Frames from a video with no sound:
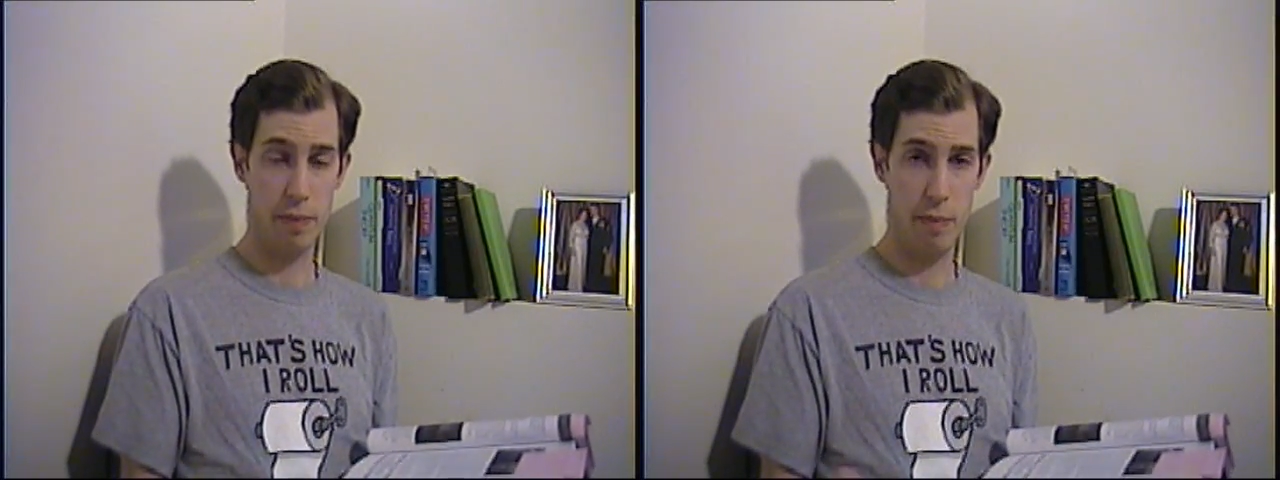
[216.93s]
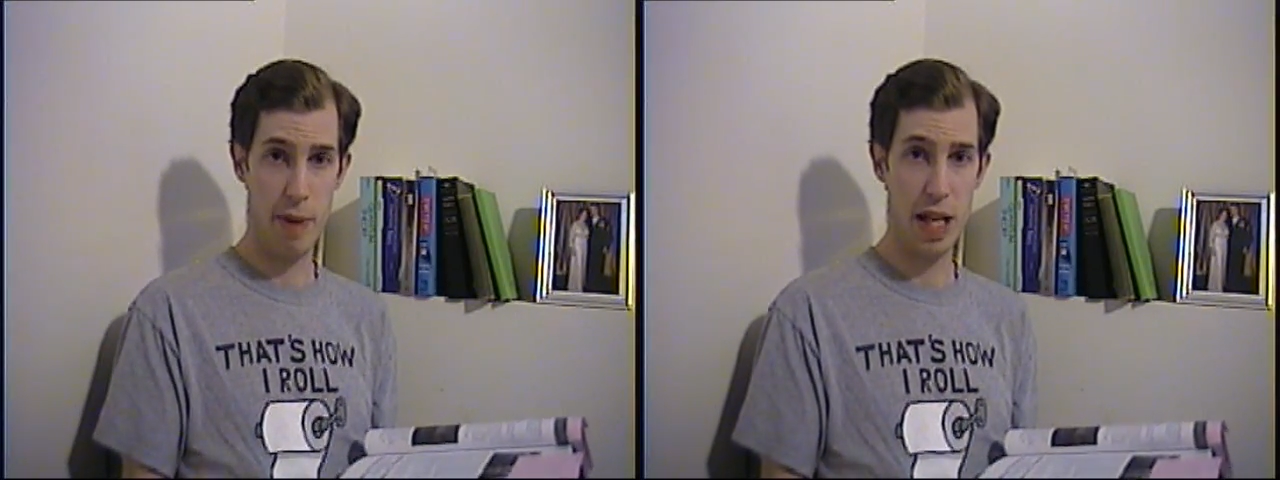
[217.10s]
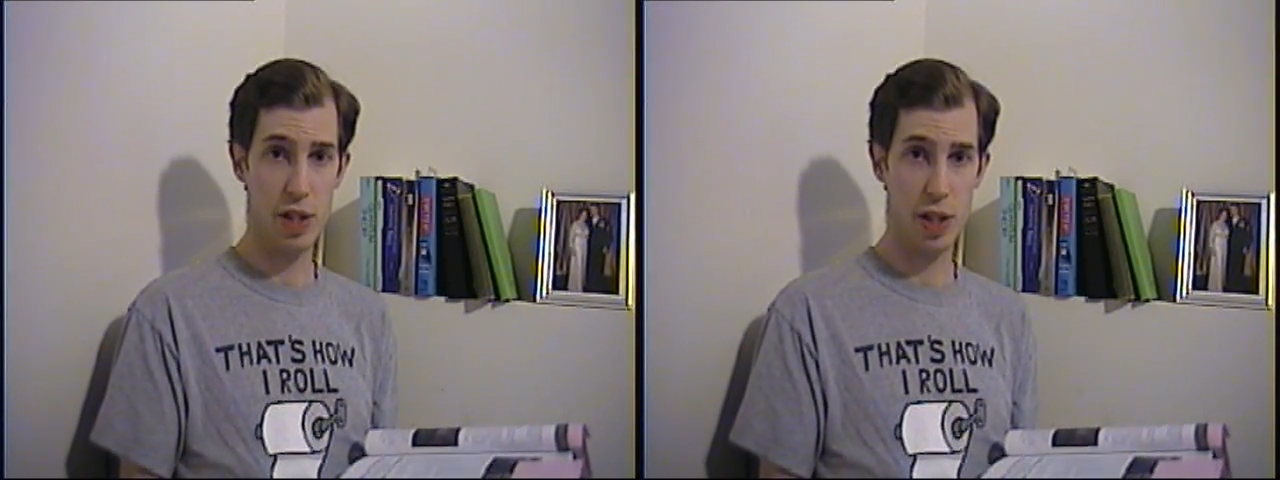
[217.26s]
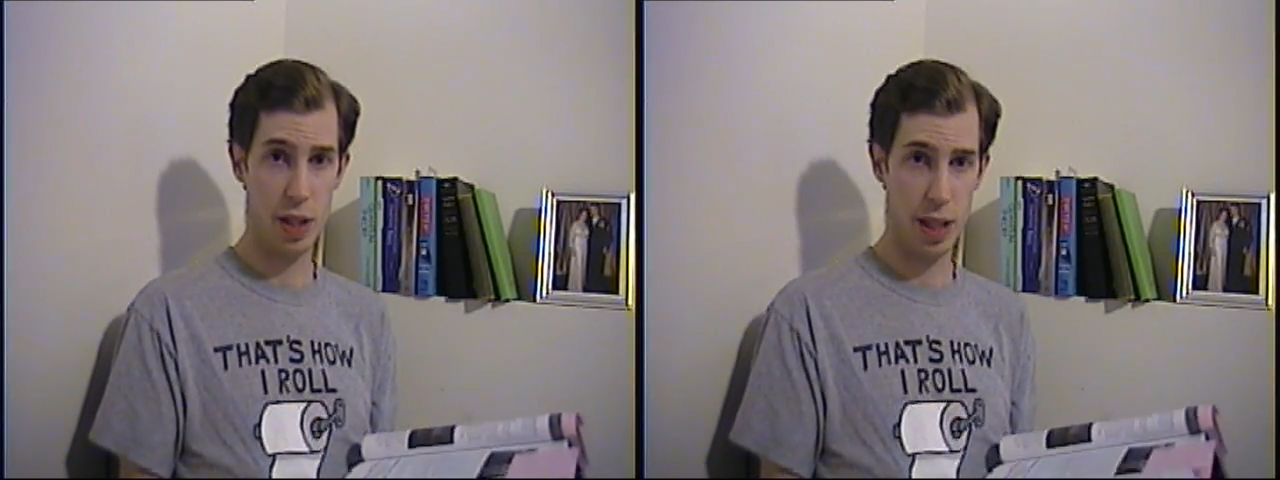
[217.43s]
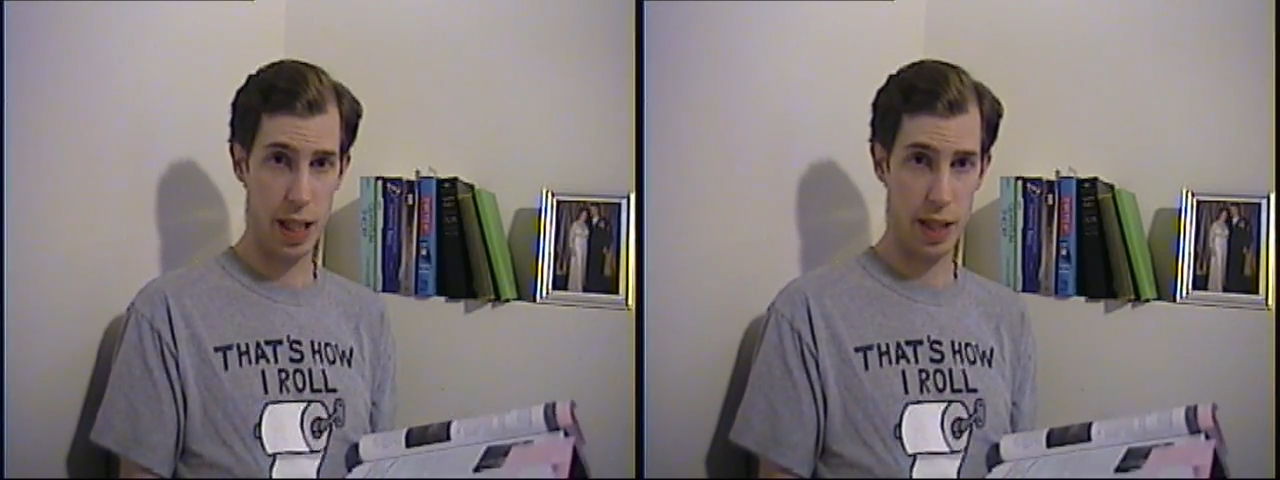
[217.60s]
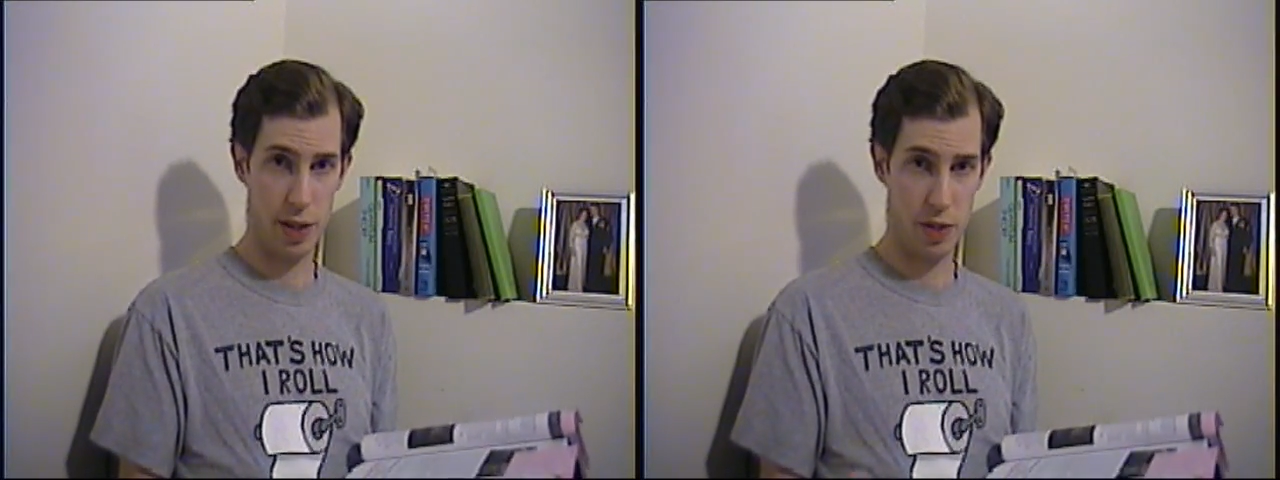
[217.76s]
mentioned
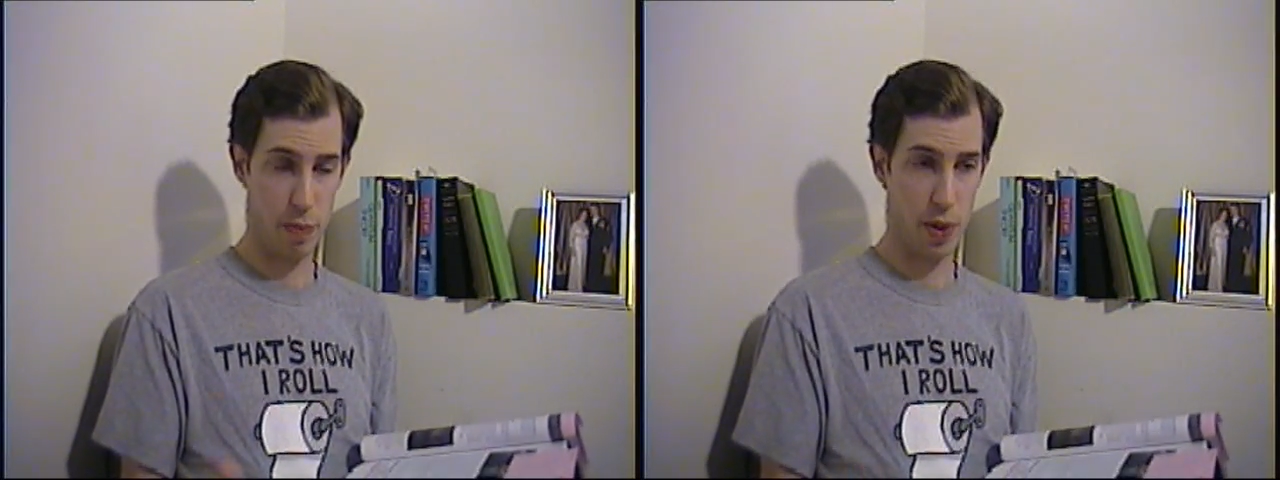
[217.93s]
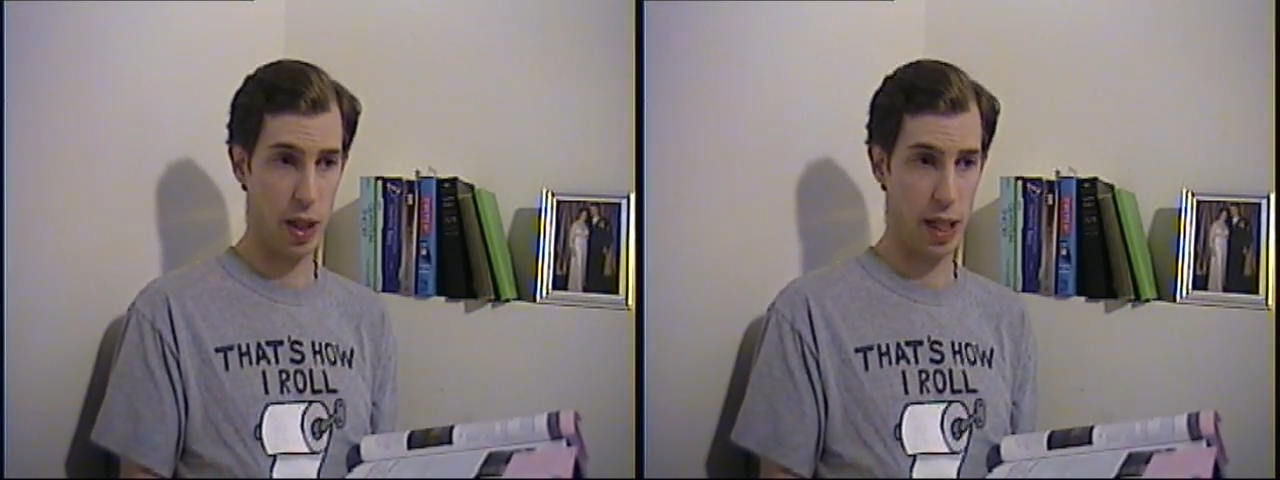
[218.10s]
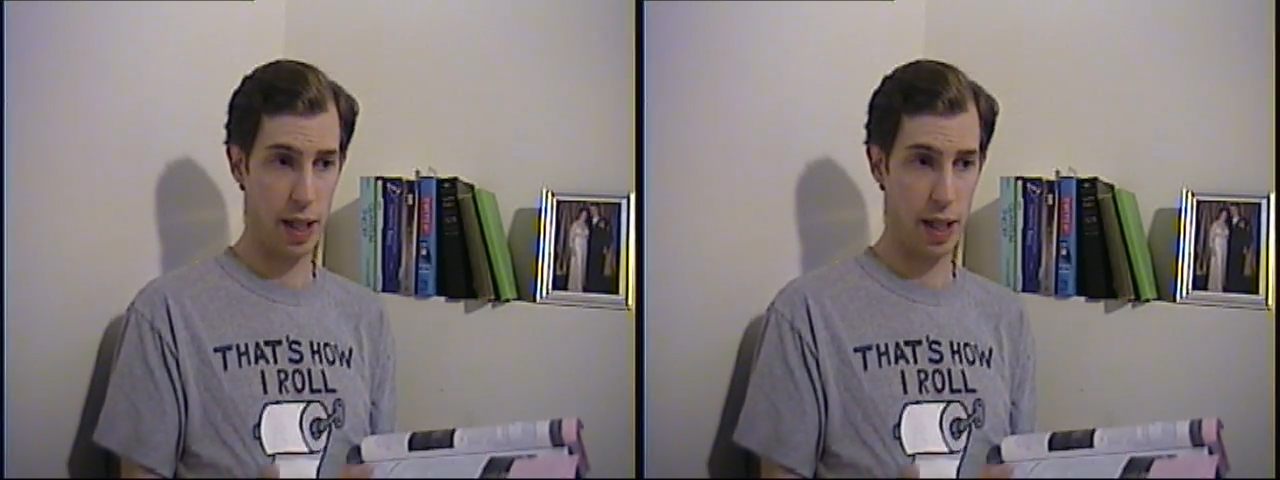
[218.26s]
in this book,